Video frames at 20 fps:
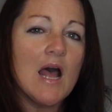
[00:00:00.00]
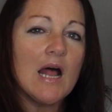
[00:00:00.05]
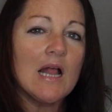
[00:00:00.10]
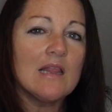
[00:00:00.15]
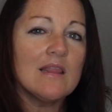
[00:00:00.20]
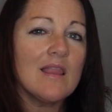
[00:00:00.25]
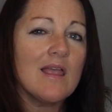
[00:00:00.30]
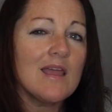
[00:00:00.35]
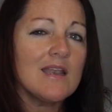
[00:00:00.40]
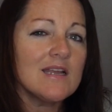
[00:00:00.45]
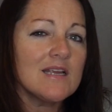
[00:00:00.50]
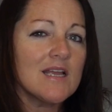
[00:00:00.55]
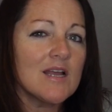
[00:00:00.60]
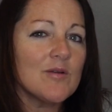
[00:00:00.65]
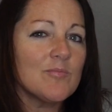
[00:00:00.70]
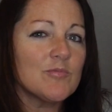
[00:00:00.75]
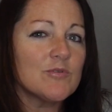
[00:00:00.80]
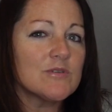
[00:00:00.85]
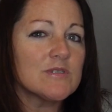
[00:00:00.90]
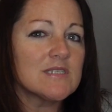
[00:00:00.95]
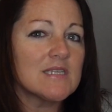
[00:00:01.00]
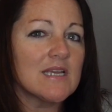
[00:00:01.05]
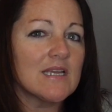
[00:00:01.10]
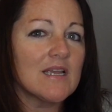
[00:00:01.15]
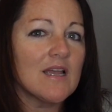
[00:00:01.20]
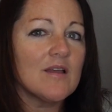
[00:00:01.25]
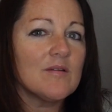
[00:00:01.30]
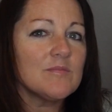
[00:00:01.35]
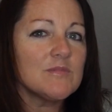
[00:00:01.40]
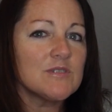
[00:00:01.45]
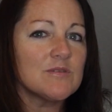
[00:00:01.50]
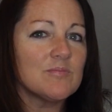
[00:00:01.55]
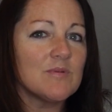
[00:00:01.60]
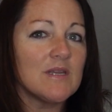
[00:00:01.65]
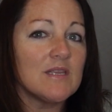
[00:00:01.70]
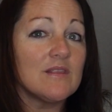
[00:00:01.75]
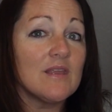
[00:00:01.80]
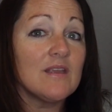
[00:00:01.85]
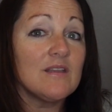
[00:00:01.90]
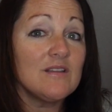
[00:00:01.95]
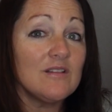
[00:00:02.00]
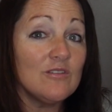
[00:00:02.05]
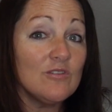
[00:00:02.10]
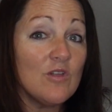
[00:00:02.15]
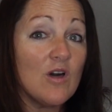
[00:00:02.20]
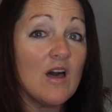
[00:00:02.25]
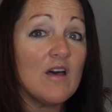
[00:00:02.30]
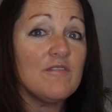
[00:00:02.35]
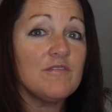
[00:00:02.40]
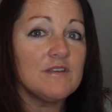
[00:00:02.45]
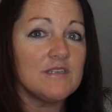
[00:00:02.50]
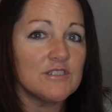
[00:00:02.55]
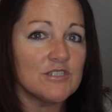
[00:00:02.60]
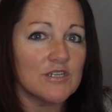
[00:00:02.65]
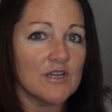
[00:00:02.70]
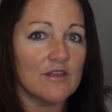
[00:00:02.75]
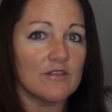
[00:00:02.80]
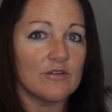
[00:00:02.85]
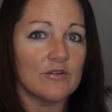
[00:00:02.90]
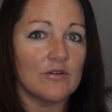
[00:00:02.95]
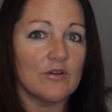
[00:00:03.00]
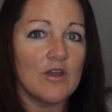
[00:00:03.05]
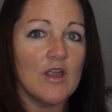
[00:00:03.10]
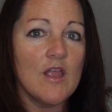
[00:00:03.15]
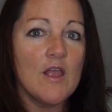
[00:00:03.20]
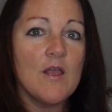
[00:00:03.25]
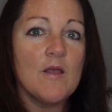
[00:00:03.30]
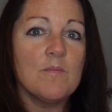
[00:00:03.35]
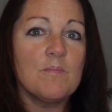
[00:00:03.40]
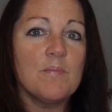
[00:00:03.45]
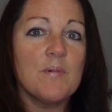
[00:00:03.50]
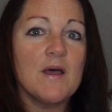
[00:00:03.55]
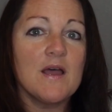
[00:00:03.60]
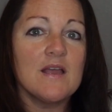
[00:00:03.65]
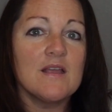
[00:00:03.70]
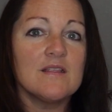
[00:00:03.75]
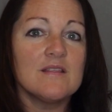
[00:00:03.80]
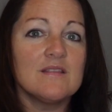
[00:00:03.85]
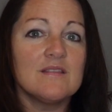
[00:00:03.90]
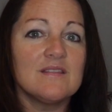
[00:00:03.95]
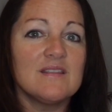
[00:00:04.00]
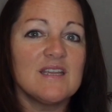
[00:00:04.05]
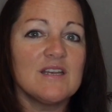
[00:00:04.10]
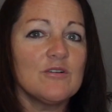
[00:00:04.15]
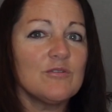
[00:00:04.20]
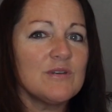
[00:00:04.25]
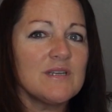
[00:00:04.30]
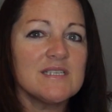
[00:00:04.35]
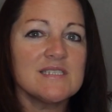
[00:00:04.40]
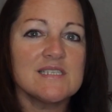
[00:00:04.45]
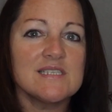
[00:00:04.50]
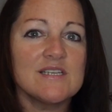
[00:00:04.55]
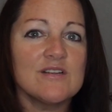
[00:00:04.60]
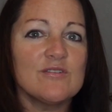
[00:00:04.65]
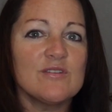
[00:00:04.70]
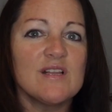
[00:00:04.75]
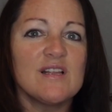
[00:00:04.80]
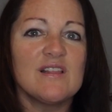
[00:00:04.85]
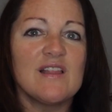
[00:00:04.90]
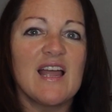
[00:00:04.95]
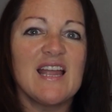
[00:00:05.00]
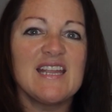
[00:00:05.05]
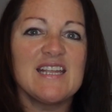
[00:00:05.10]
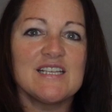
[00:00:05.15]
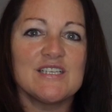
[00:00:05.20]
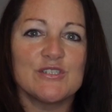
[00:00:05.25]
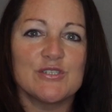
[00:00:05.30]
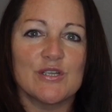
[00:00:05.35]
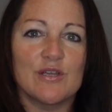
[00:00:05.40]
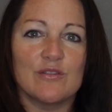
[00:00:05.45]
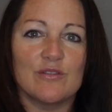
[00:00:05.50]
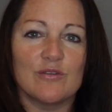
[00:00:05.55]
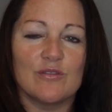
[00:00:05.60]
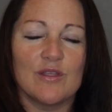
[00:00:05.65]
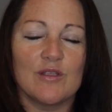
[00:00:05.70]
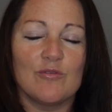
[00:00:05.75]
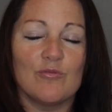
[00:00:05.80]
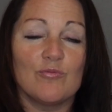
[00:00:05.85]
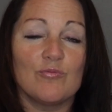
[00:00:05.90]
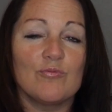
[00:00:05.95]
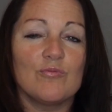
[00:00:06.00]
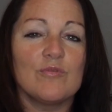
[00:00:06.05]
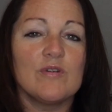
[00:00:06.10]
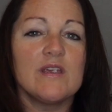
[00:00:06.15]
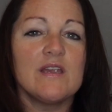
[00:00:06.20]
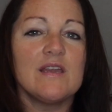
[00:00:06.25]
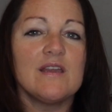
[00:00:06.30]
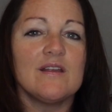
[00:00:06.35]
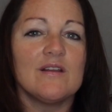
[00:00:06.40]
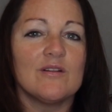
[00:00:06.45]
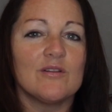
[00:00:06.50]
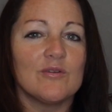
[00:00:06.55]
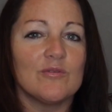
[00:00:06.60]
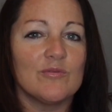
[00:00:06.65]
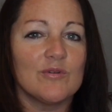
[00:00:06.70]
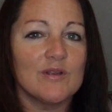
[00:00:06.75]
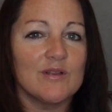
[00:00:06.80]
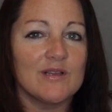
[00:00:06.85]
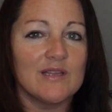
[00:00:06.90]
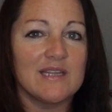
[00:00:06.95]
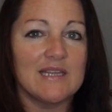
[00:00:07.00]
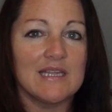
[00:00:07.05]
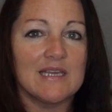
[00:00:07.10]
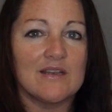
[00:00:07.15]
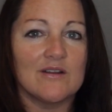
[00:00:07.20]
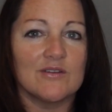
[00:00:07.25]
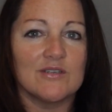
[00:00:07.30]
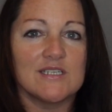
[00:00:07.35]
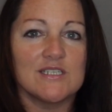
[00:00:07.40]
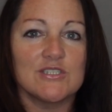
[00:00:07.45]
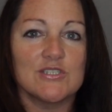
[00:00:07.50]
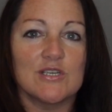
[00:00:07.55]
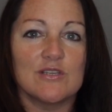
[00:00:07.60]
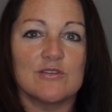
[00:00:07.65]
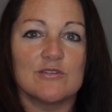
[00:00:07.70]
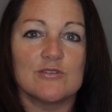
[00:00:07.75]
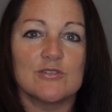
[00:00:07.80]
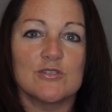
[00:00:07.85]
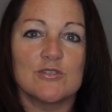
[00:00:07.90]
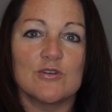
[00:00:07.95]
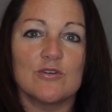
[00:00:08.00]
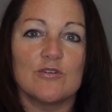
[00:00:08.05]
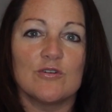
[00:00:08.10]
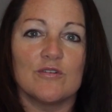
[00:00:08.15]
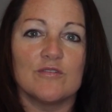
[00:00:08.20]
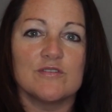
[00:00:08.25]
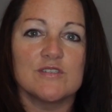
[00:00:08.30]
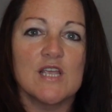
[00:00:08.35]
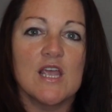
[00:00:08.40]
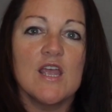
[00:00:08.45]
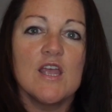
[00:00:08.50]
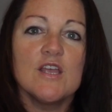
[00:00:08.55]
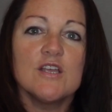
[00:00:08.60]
A lot of couples that come to me, they love each other, but they don't necessarily like each other. They really, really get on each other's nerves.